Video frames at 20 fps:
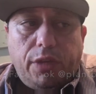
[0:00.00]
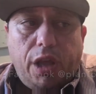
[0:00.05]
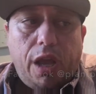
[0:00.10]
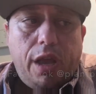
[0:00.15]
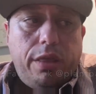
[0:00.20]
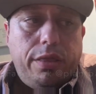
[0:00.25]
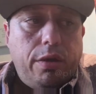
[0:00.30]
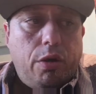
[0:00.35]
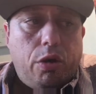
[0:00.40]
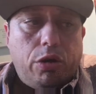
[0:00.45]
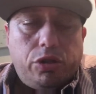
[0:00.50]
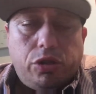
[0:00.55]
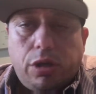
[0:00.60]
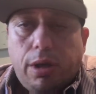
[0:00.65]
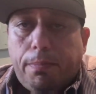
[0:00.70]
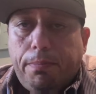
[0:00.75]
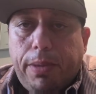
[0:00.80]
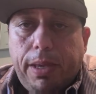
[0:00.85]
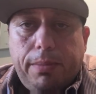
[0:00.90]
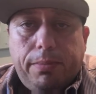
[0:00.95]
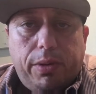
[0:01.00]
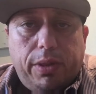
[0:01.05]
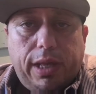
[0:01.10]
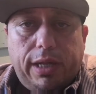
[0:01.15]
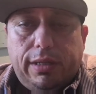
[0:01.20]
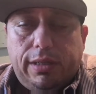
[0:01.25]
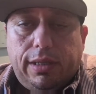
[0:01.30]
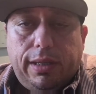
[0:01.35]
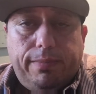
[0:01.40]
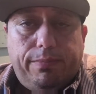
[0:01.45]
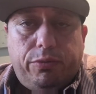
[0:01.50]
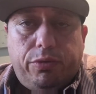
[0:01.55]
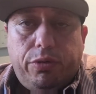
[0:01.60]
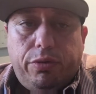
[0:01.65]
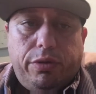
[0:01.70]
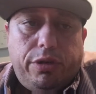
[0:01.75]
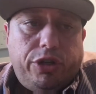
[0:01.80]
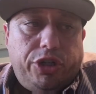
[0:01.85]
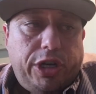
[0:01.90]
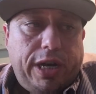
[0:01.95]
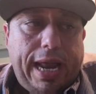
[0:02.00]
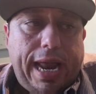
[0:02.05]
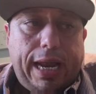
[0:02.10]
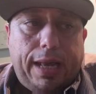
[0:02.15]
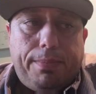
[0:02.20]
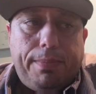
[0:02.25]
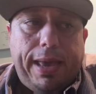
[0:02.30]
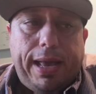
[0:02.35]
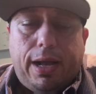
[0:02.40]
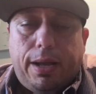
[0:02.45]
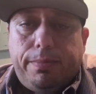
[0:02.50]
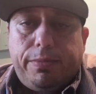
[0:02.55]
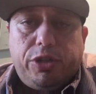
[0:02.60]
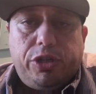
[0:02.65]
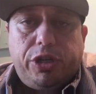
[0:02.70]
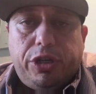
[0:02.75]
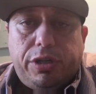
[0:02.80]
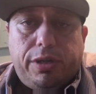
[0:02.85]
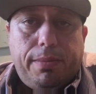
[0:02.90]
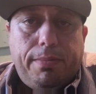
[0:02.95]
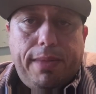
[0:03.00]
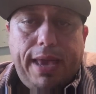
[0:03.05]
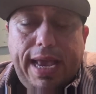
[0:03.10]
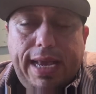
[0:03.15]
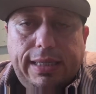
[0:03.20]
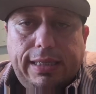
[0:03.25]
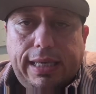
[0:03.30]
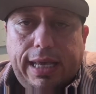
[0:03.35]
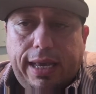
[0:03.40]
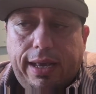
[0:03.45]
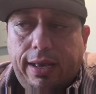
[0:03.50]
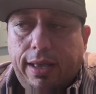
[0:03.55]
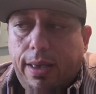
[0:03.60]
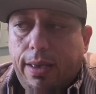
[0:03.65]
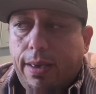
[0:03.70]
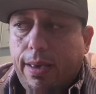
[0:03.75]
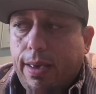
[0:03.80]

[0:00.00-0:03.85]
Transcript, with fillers: And there are some people that slip through. Their genetic makeup is just amazing,